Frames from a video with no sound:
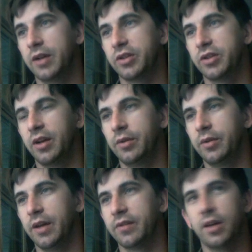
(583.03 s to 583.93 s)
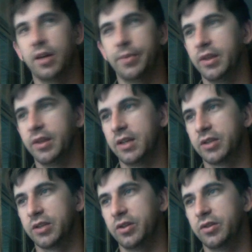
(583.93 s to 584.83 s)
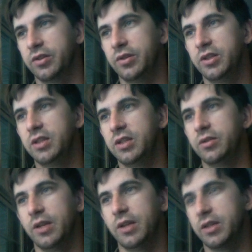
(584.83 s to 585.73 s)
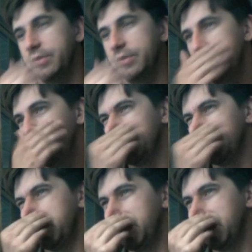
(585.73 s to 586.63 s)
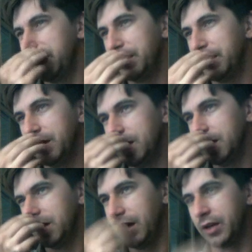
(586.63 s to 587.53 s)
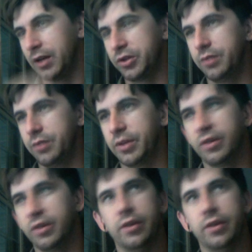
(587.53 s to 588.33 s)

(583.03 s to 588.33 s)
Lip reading: I already have a copy of the texture, so I just need to attach the material to it. And I should be good.